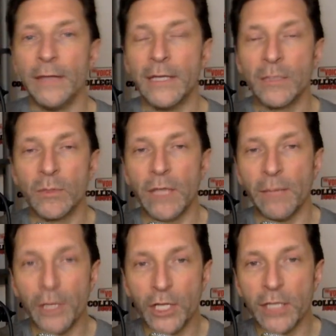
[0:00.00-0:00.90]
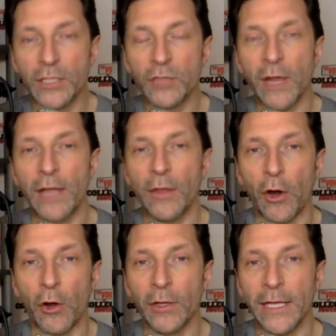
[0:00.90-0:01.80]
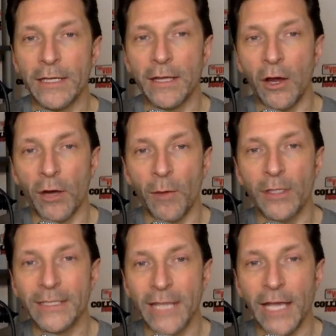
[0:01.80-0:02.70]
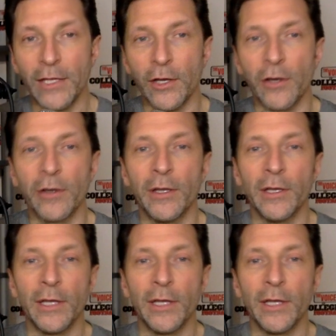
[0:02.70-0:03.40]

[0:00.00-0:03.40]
This was a Michigan strength early in Harbaugh's tenure,